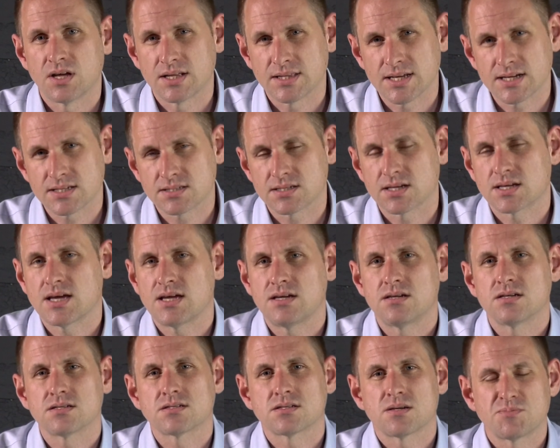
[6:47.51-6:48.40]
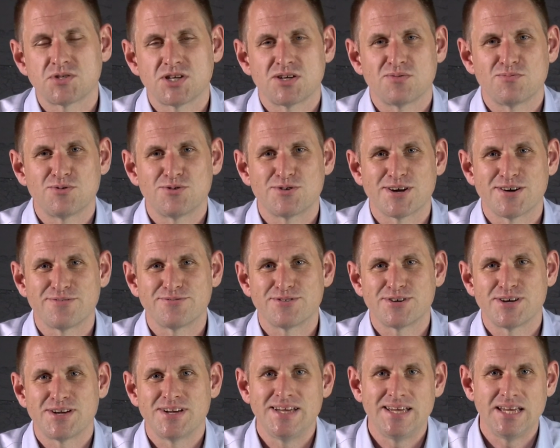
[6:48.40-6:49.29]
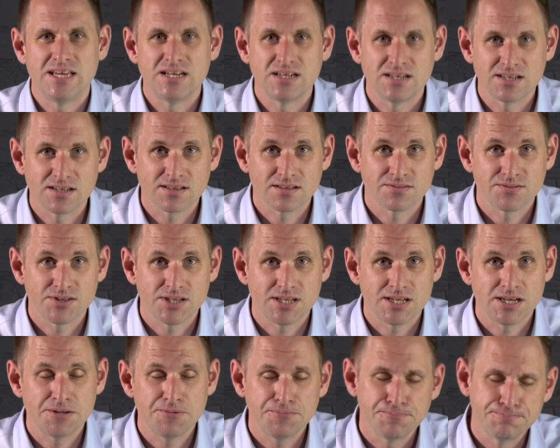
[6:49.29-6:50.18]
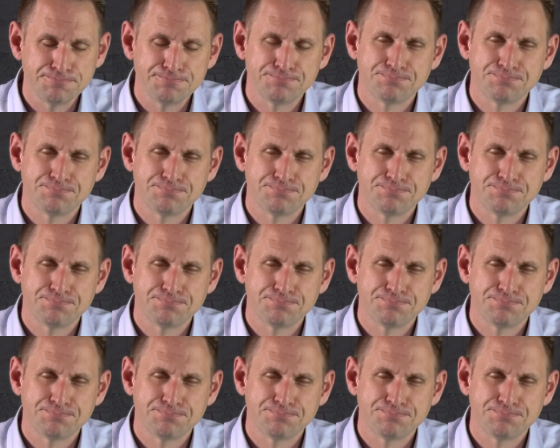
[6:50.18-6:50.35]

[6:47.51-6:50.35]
That's again a subject we'll cover in another video.